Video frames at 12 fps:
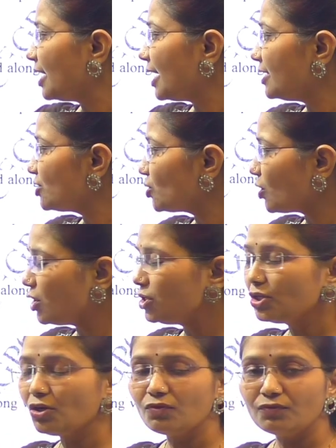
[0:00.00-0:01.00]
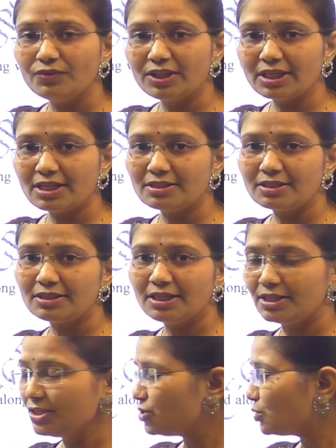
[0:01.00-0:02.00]
and salt of weak acid,
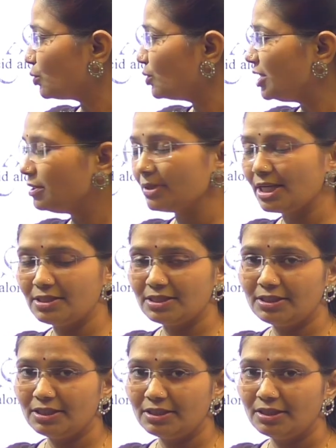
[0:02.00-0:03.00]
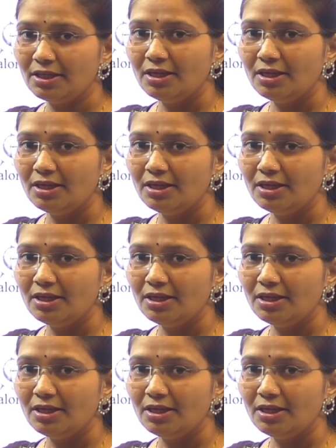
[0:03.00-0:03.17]
that is sodium acetate.